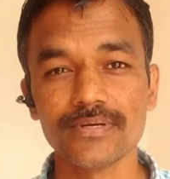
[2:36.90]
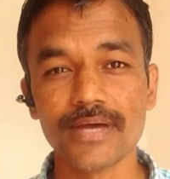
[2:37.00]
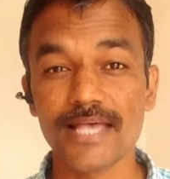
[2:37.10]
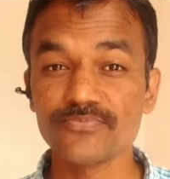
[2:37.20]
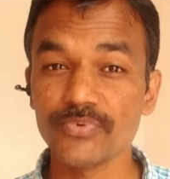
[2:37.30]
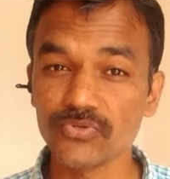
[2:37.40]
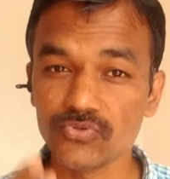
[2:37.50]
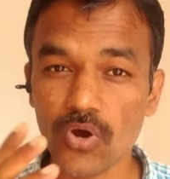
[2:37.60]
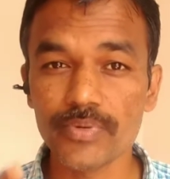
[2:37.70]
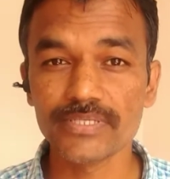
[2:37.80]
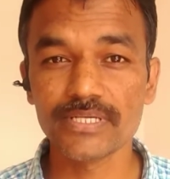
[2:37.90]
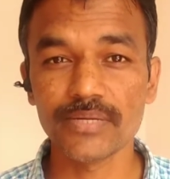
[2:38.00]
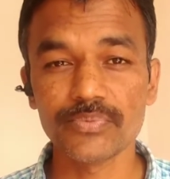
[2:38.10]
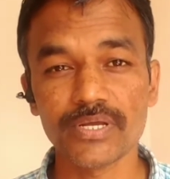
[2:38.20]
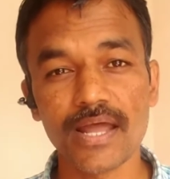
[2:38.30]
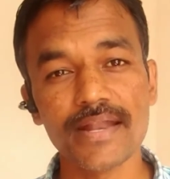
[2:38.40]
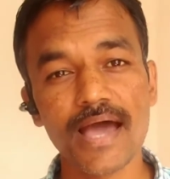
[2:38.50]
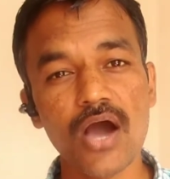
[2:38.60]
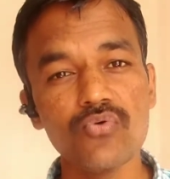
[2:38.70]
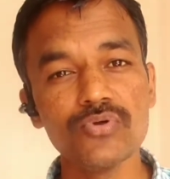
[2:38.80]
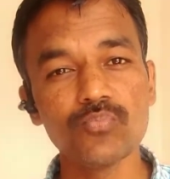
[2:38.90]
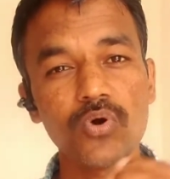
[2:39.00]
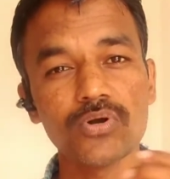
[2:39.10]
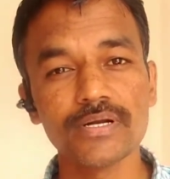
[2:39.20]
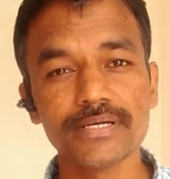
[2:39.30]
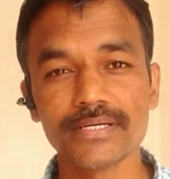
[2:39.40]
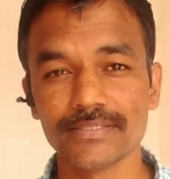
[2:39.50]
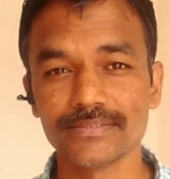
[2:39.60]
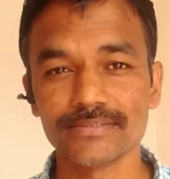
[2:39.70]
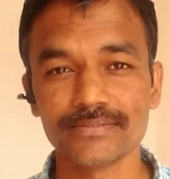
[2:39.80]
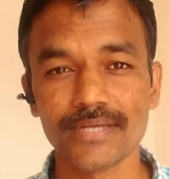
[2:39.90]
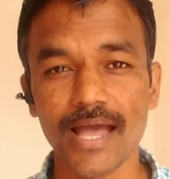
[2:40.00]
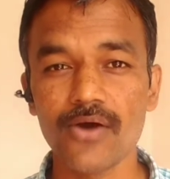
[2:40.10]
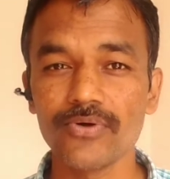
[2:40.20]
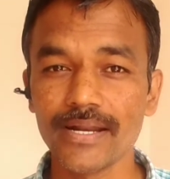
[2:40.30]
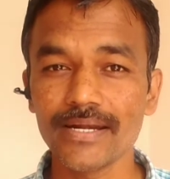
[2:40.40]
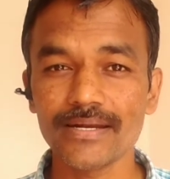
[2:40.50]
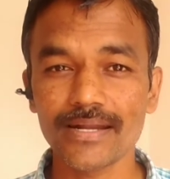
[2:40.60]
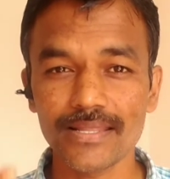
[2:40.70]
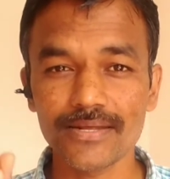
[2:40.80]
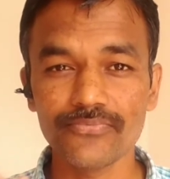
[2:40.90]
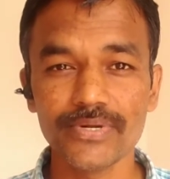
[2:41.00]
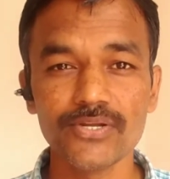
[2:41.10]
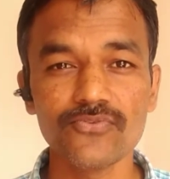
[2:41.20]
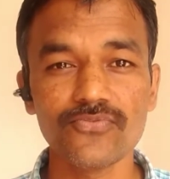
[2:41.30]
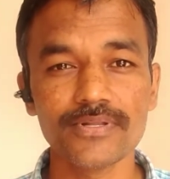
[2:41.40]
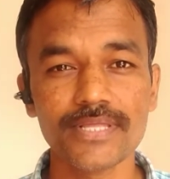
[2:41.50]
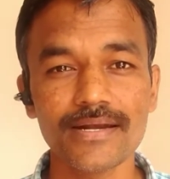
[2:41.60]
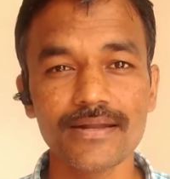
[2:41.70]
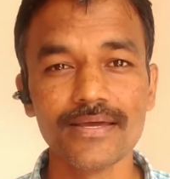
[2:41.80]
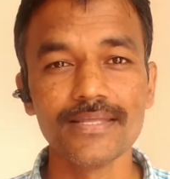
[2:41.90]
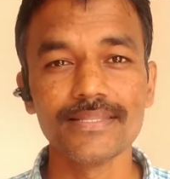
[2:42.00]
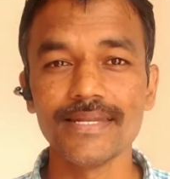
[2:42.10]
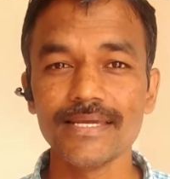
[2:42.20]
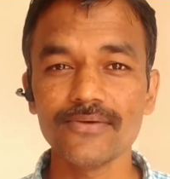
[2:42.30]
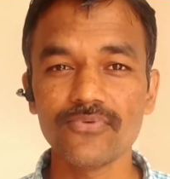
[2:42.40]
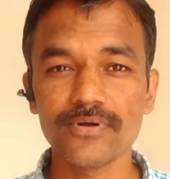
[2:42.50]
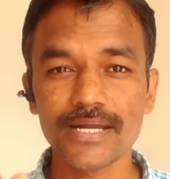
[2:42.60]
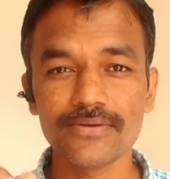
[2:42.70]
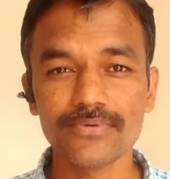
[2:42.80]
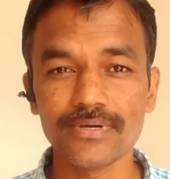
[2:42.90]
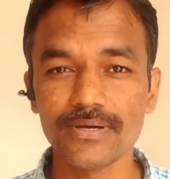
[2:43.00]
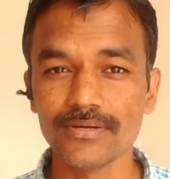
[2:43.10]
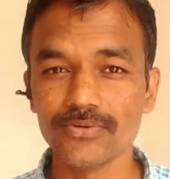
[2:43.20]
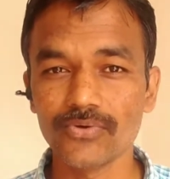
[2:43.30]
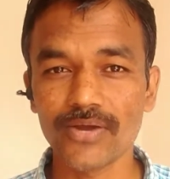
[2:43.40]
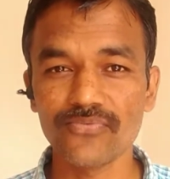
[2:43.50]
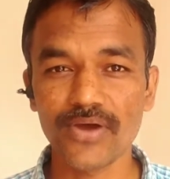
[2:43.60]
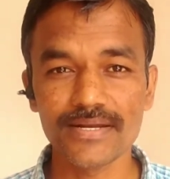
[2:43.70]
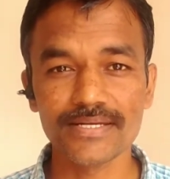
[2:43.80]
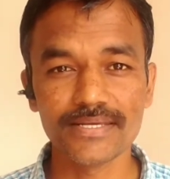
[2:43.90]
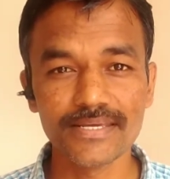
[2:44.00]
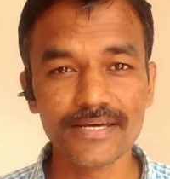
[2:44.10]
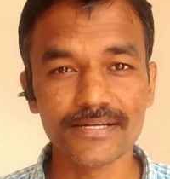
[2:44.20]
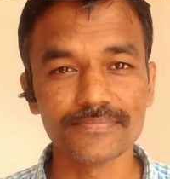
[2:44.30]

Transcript: as per the job description and how important it is. I have created another video for that. The link for that you can find it here.